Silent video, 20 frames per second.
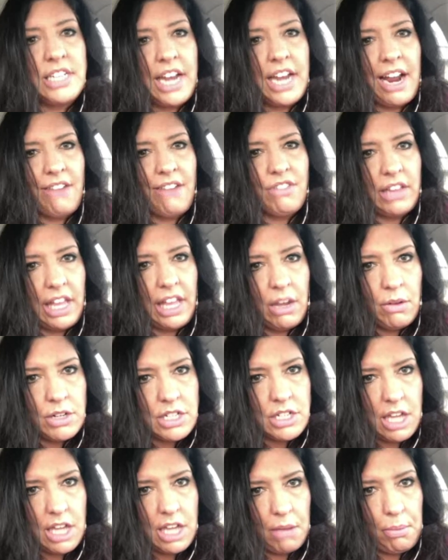have the
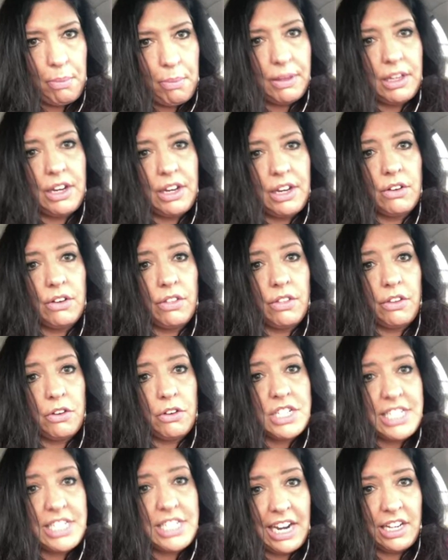language capability or the
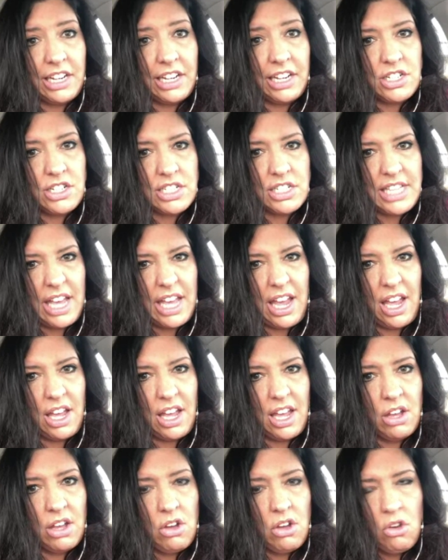understanding to say,
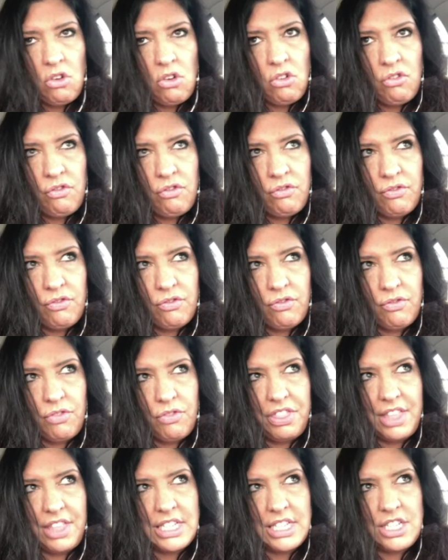
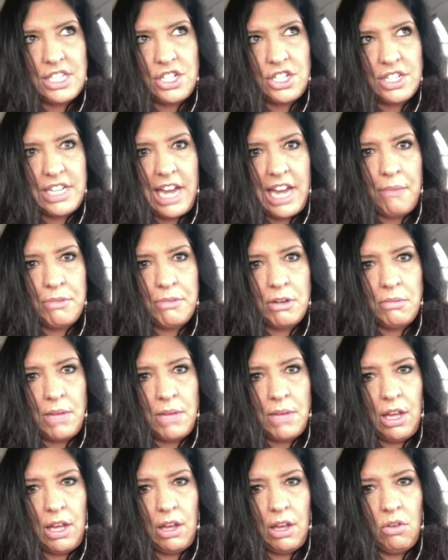this just happened to
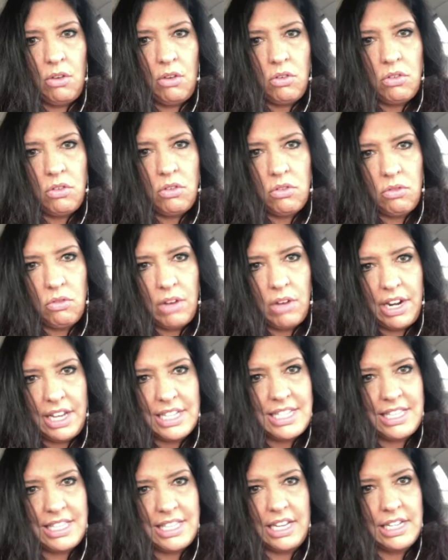me, what
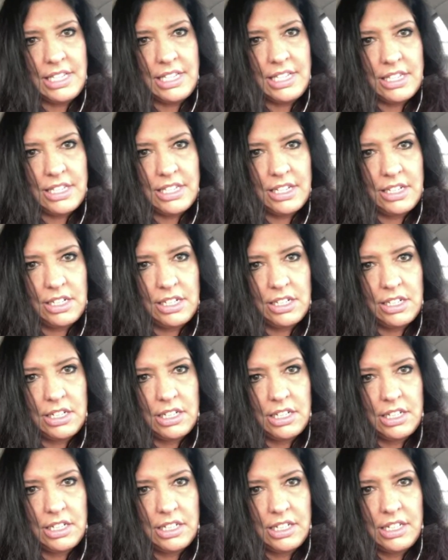is this?
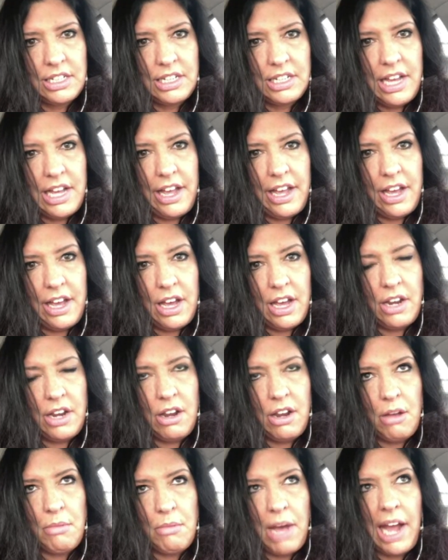And
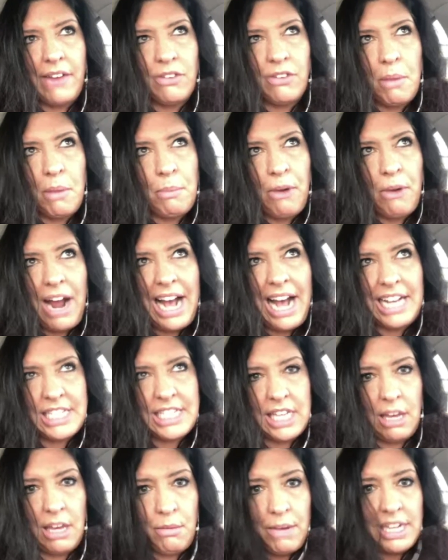I remember
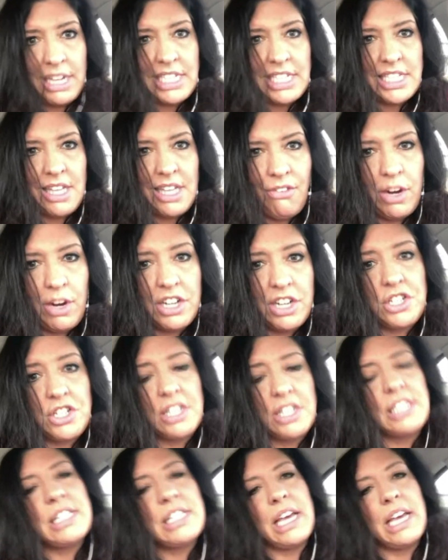asking myself questions